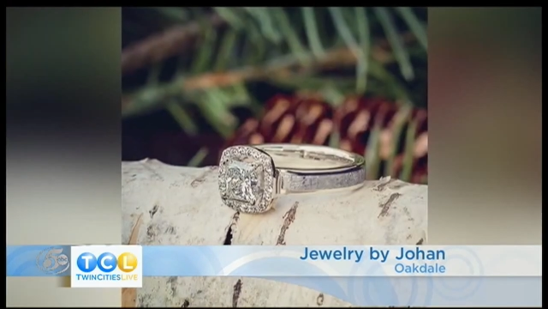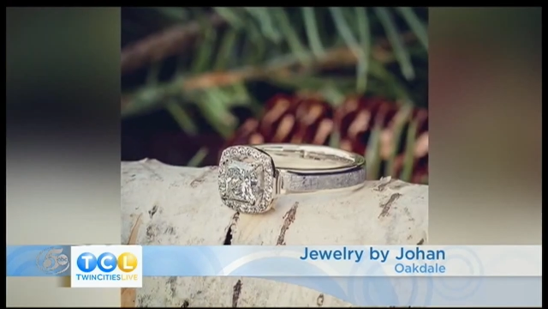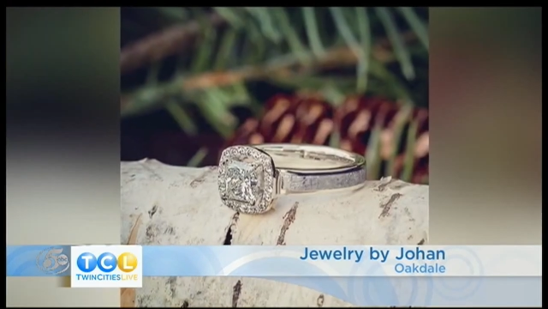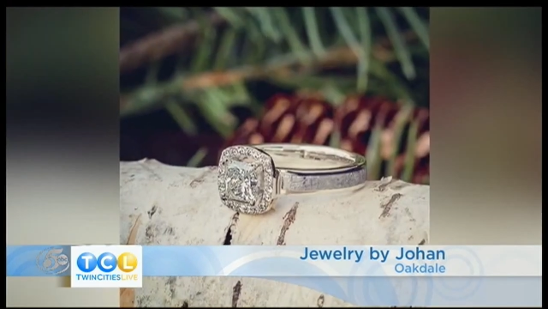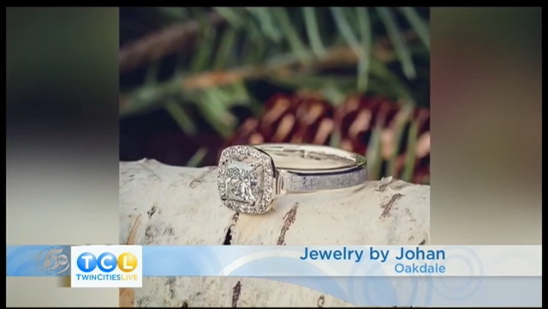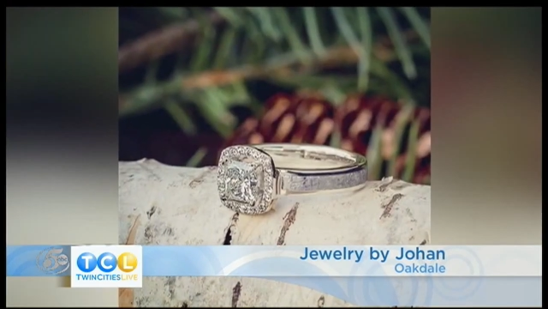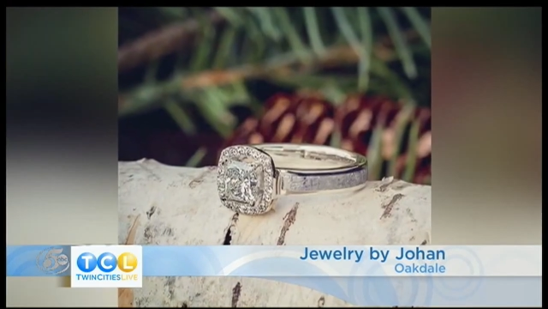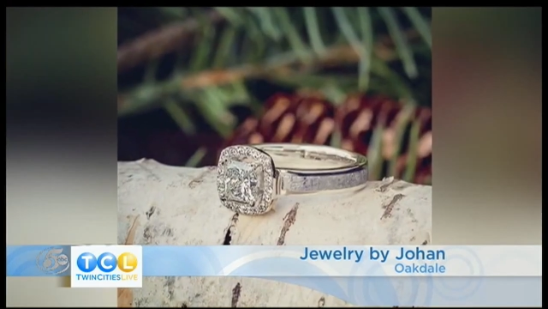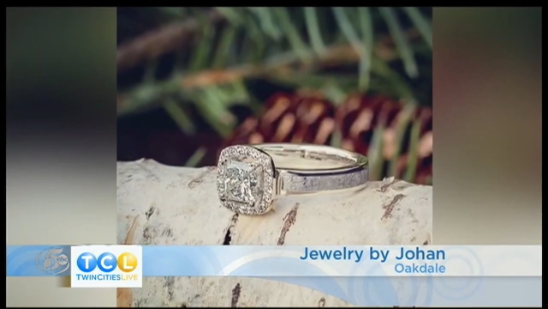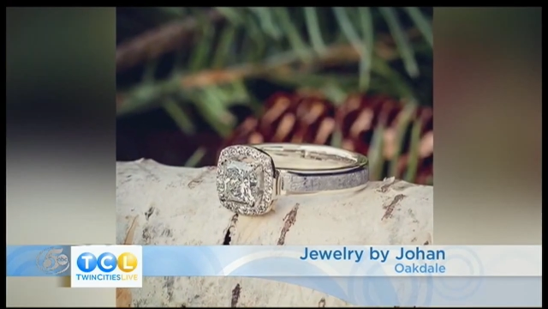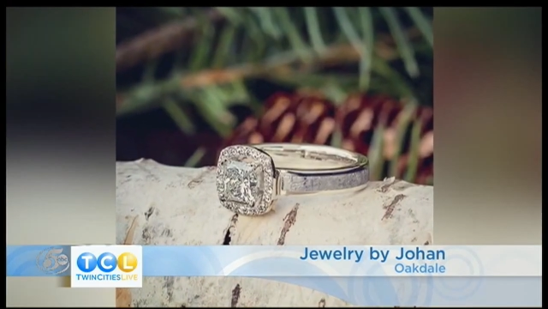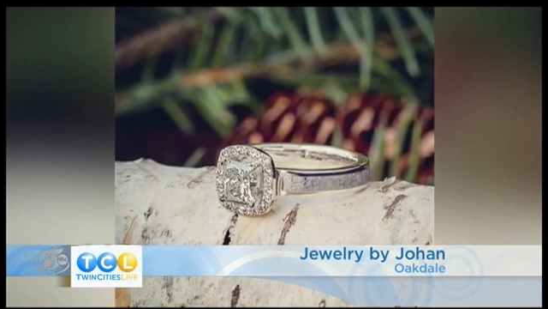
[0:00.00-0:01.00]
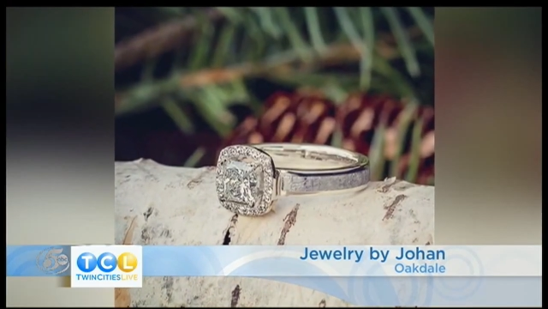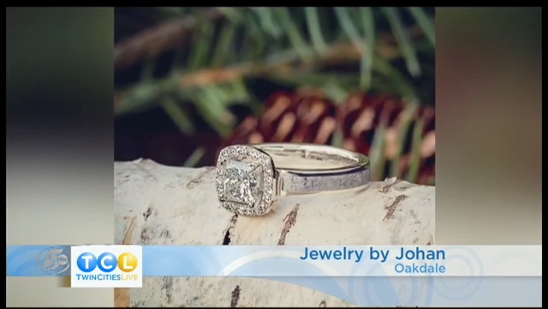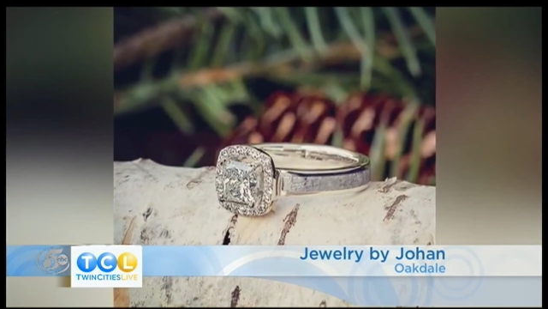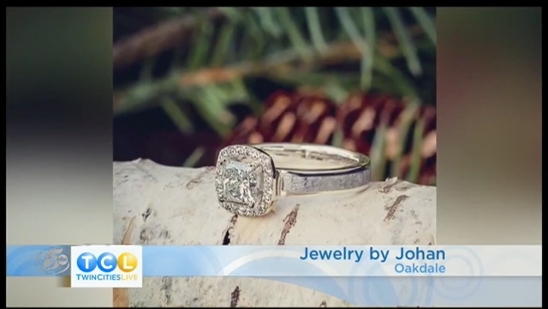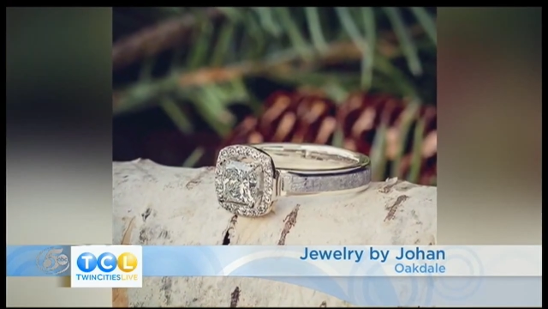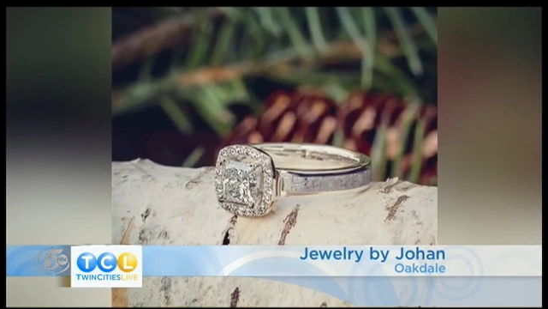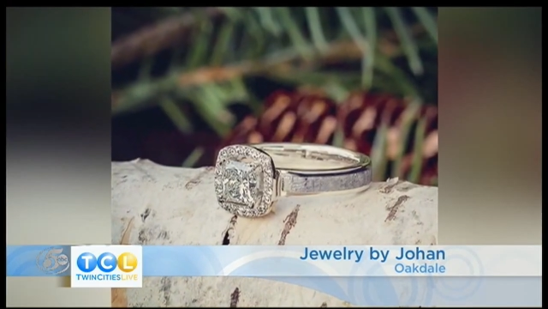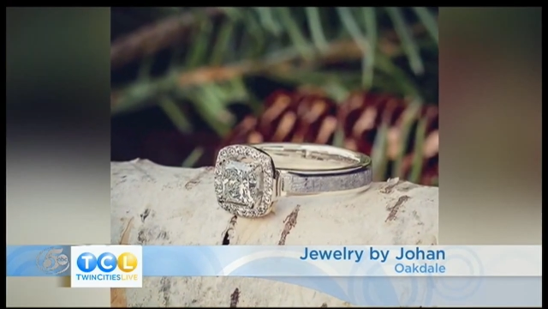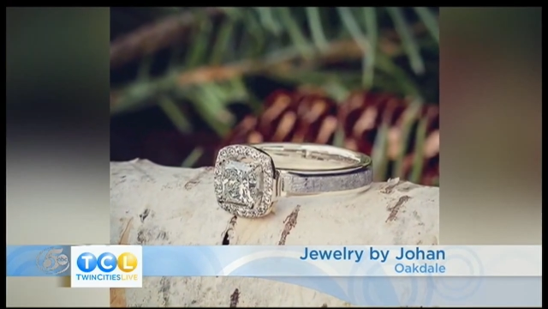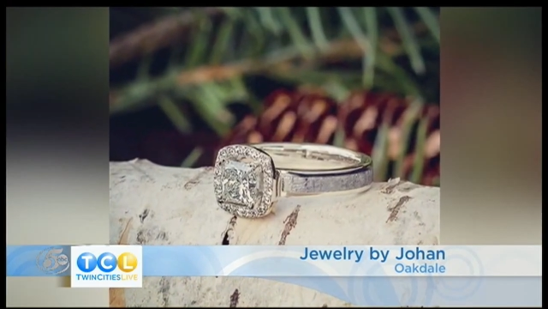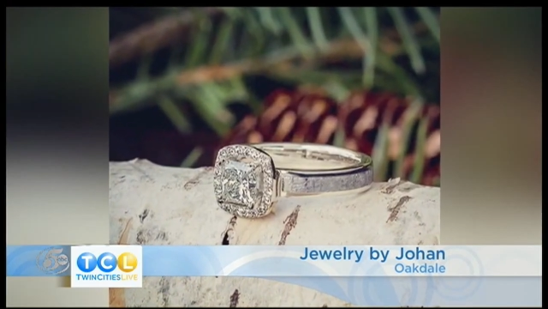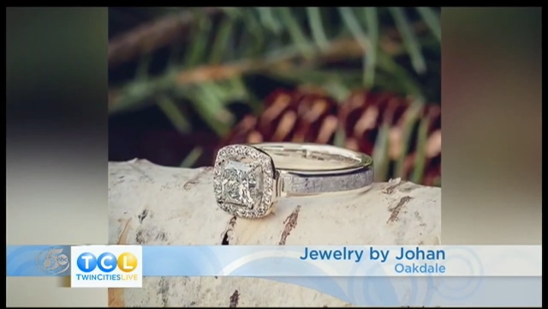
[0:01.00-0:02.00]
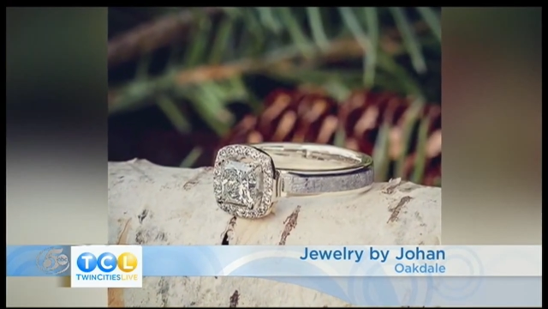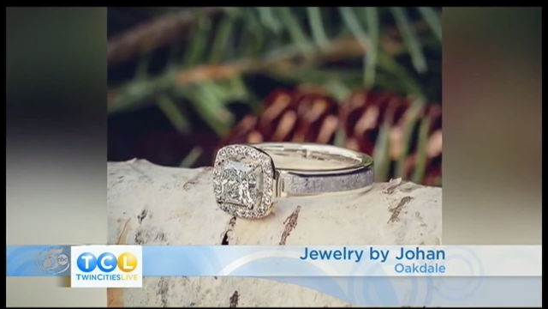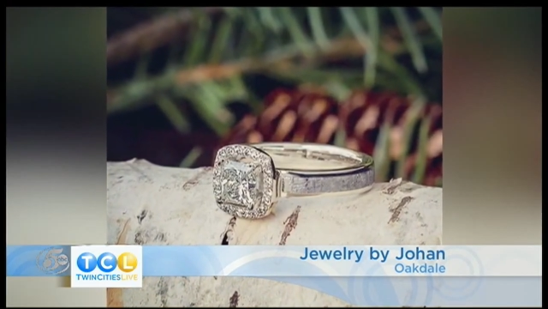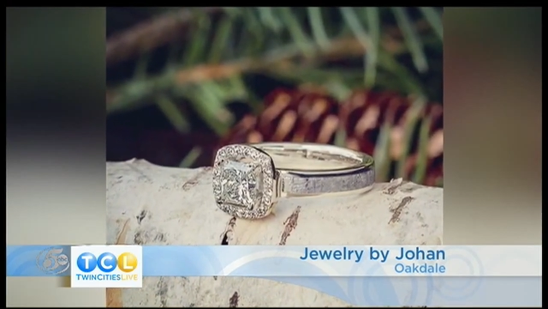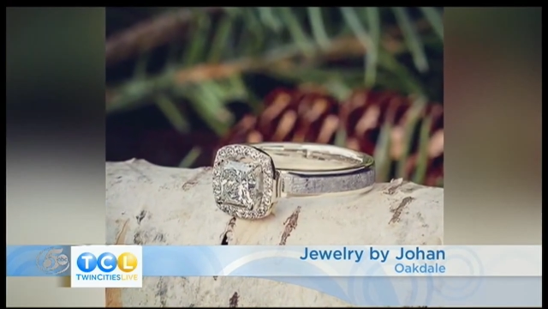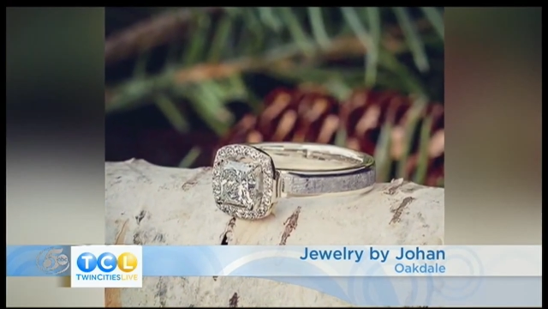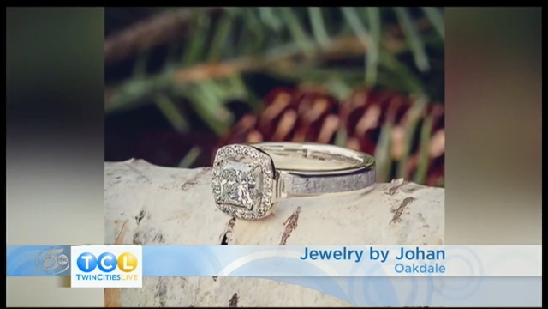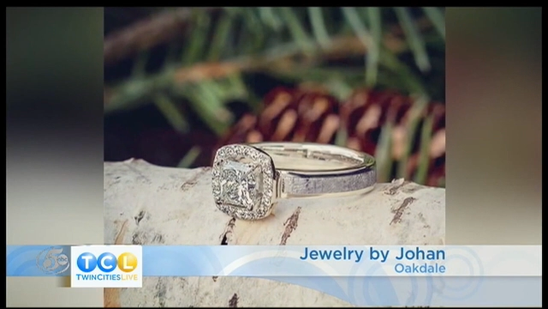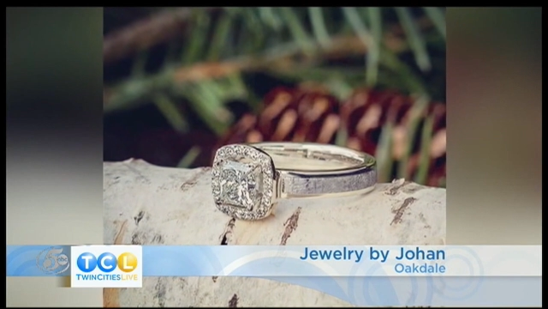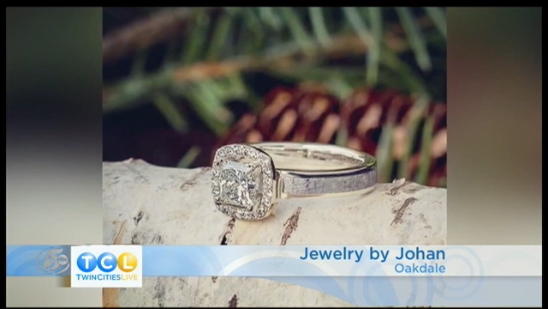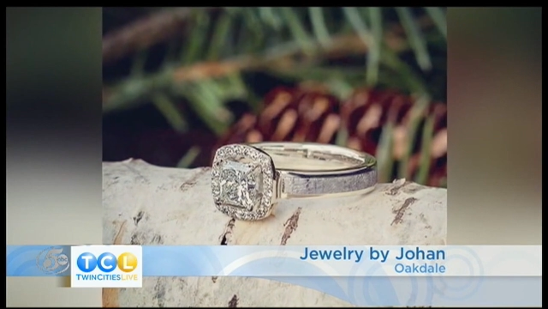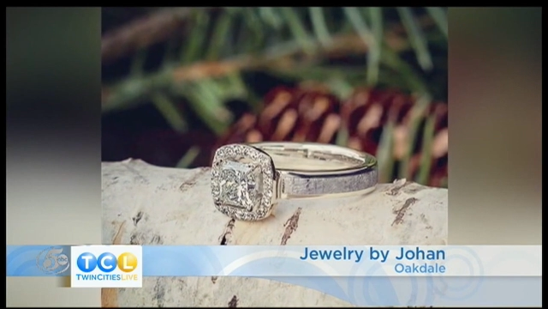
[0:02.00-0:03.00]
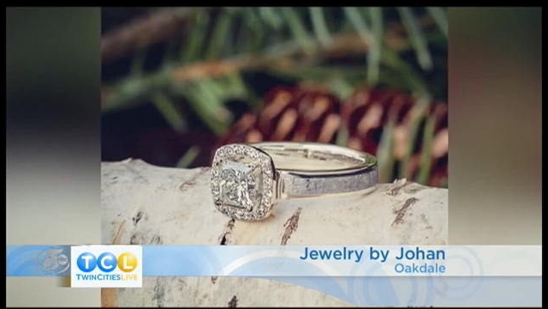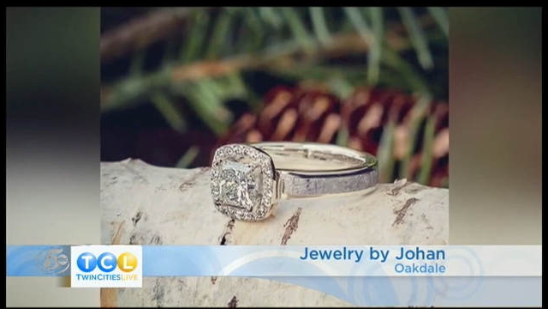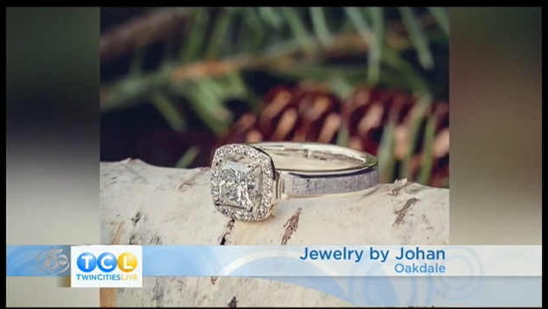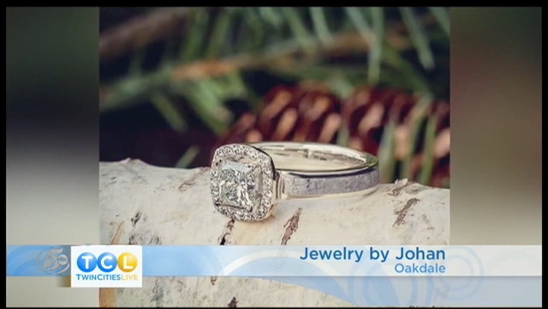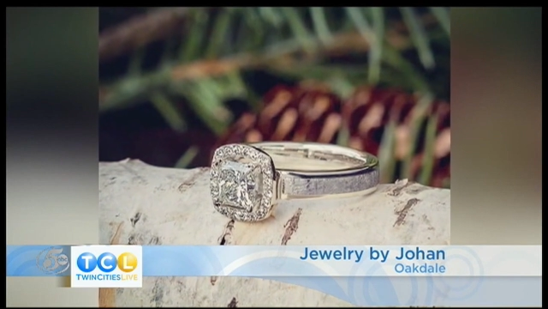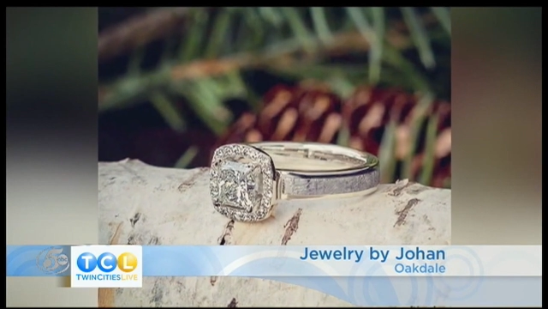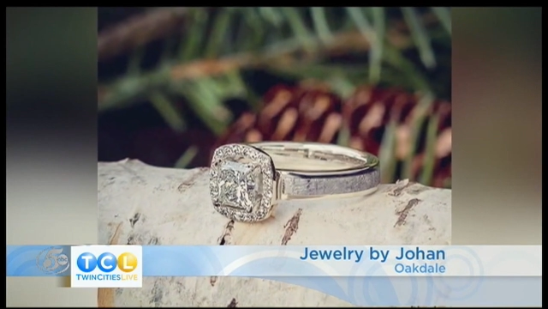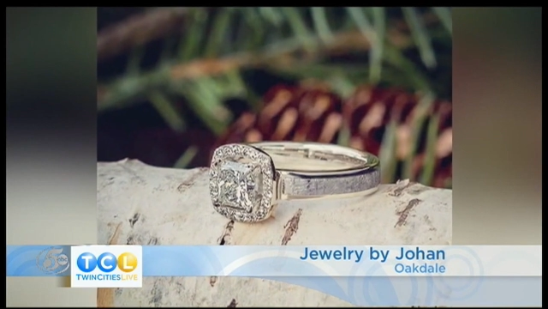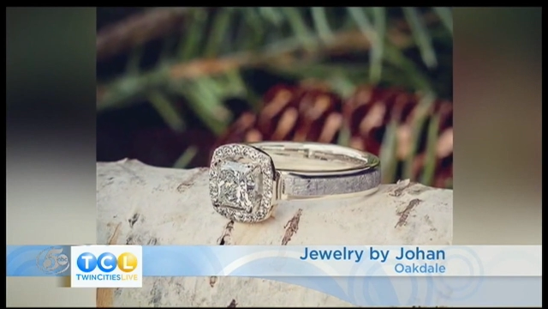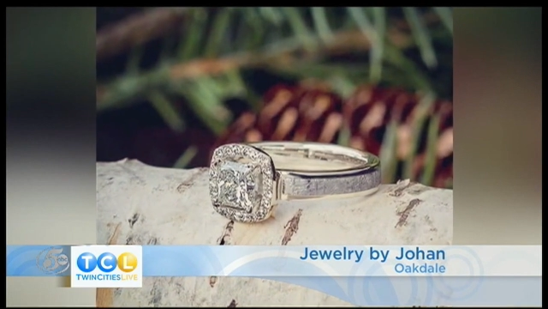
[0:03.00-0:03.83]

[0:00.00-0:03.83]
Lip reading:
[unreadable: no face in view]